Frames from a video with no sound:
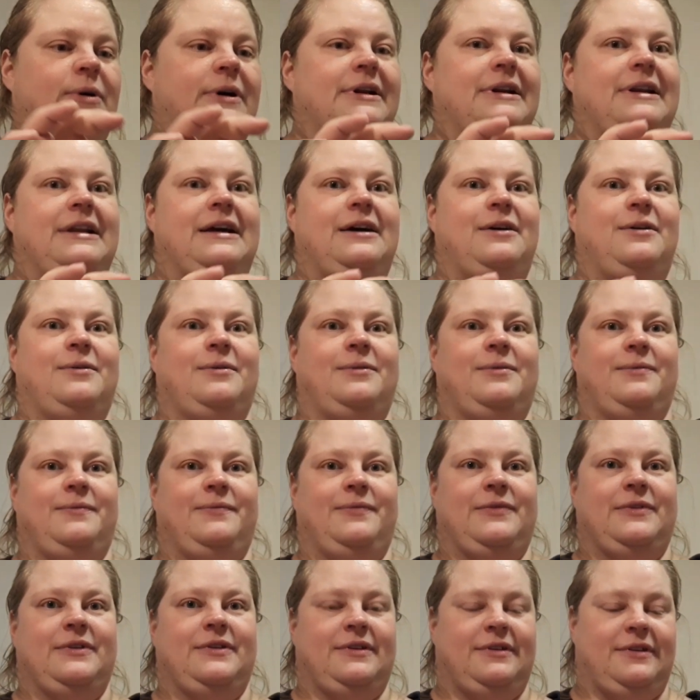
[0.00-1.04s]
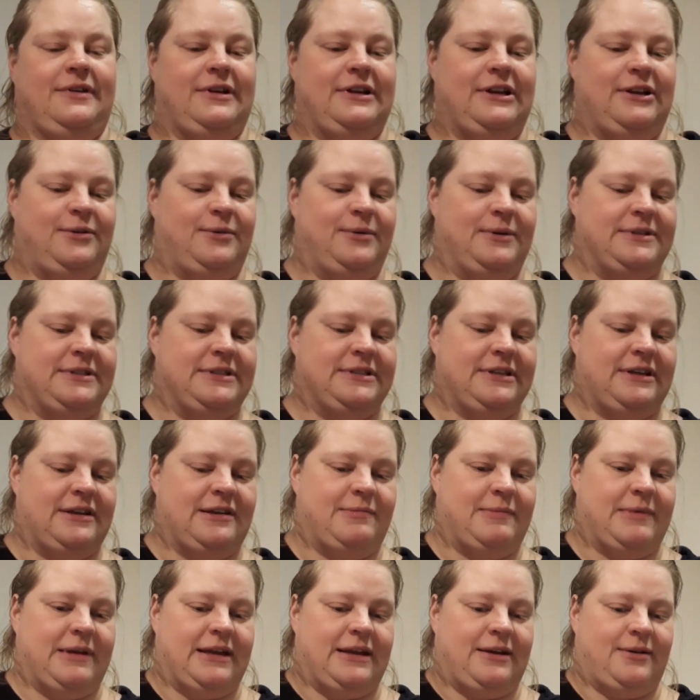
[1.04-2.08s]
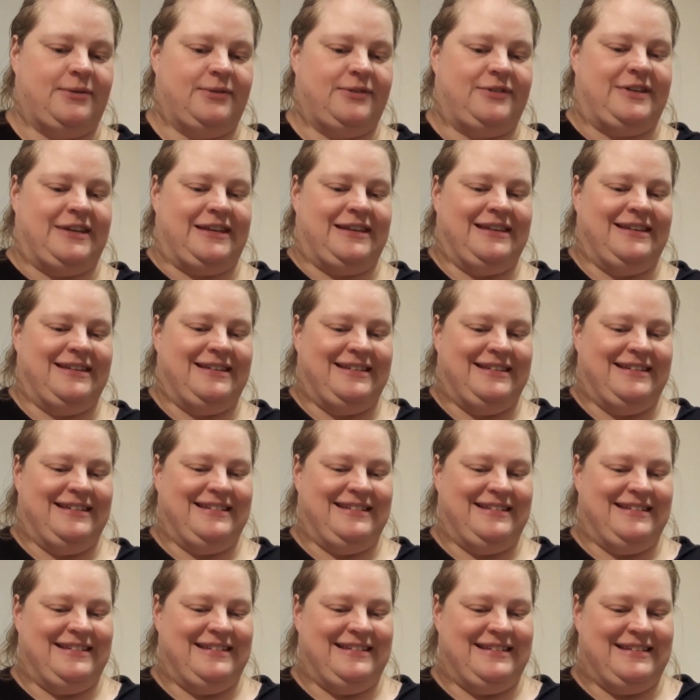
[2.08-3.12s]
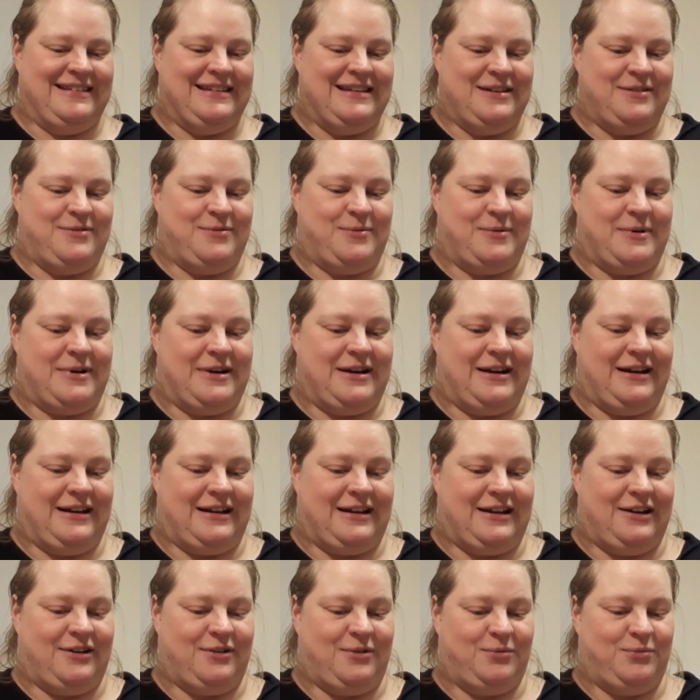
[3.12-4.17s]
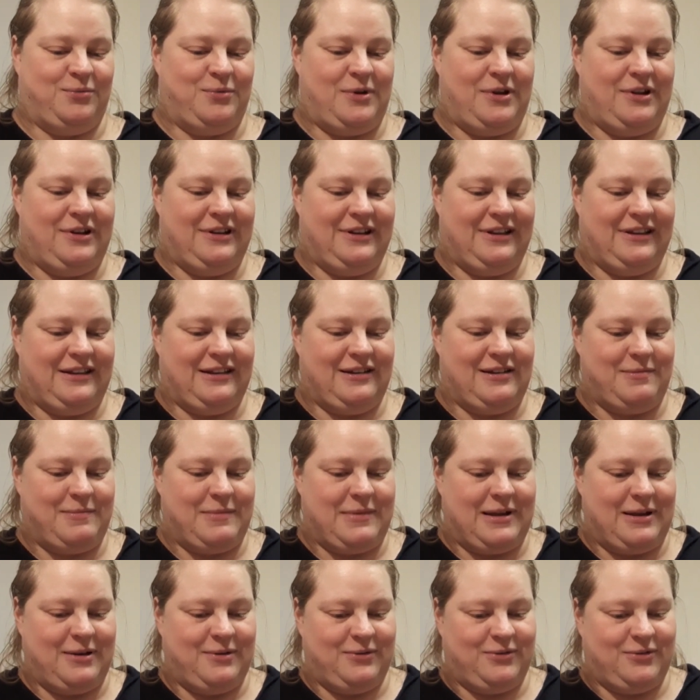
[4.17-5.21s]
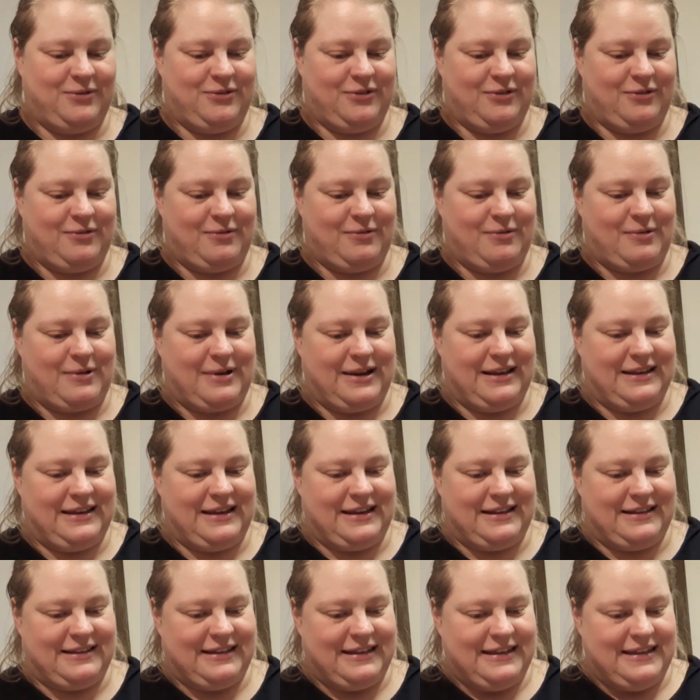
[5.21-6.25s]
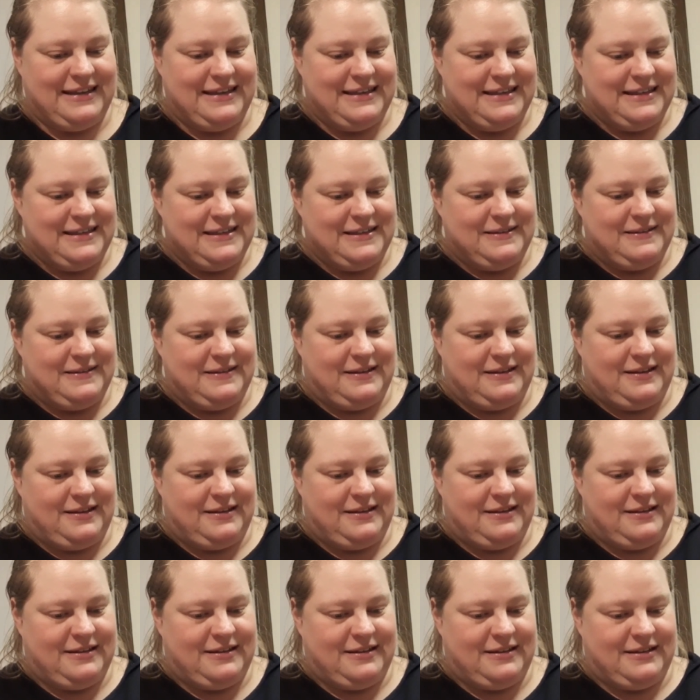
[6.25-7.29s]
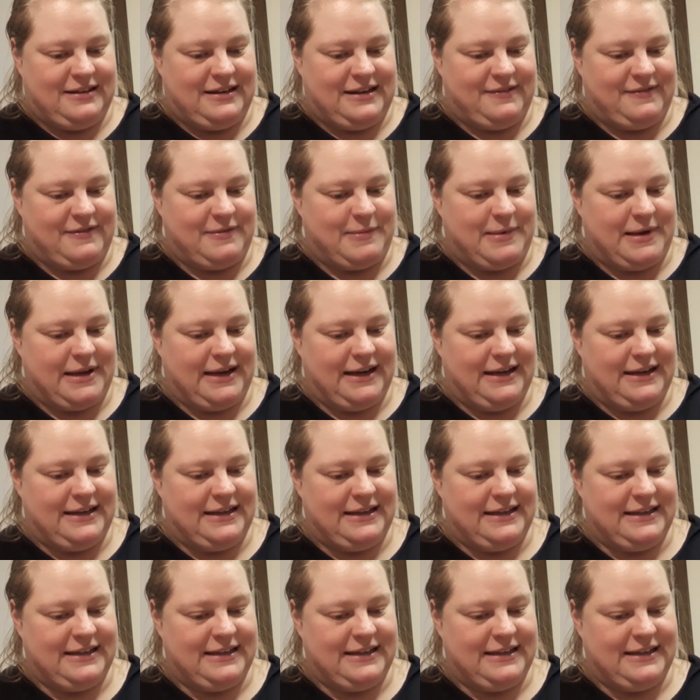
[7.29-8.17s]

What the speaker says: and now the glue is coming out where I don't want it to come out quite yet. Ah, never mind.